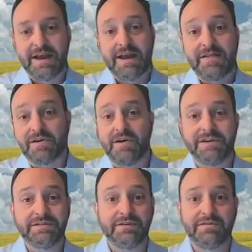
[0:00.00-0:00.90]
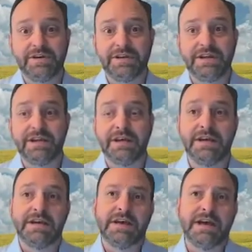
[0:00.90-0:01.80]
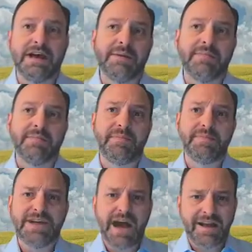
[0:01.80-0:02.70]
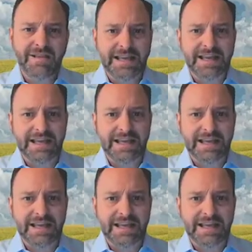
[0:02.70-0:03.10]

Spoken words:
And they're also really dialing